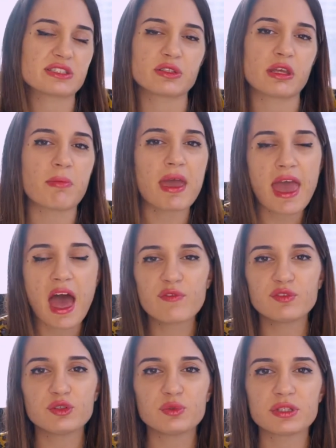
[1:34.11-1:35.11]
So they may
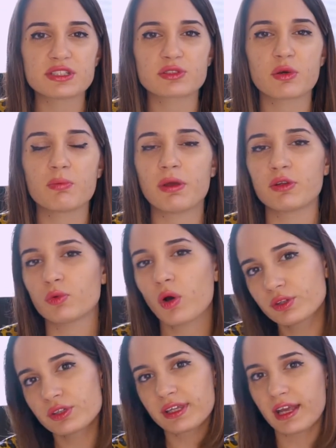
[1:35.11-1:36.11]
have duties compared to
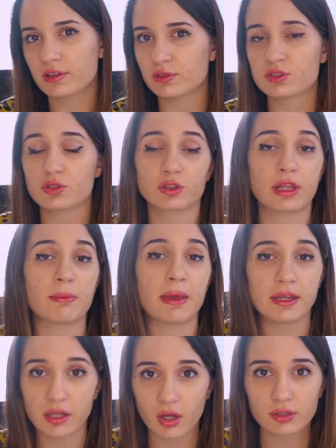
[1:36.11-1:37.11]
other countries, or they
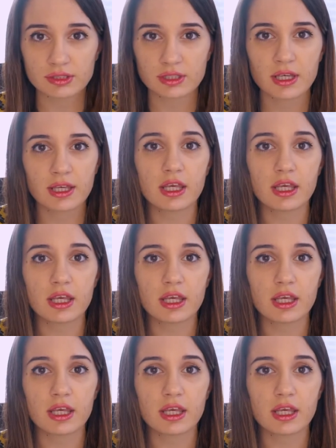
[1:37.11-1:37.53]
may not,